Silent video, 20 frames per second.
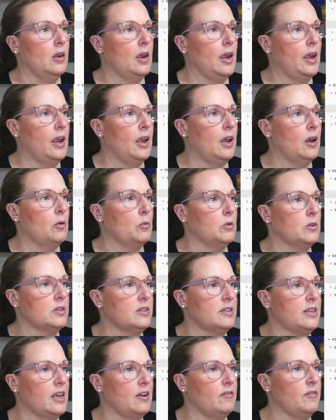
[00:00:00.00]
and we'll
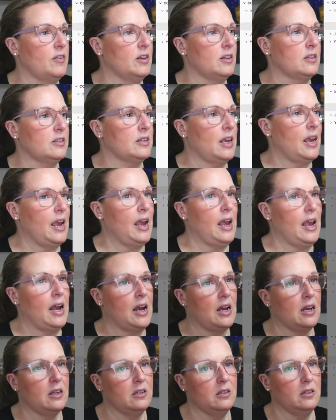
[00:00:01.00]
save this
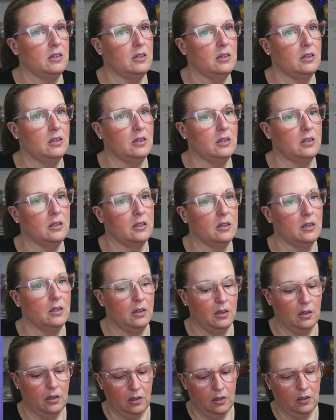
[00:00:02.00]
as
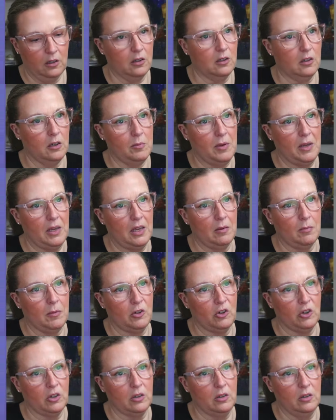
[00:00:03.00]
going to be
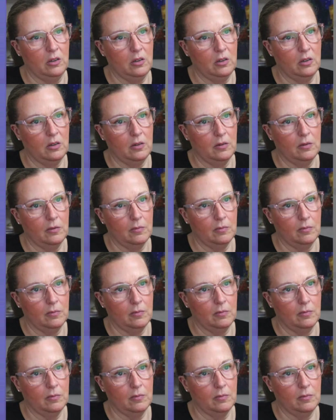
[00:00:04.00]
images.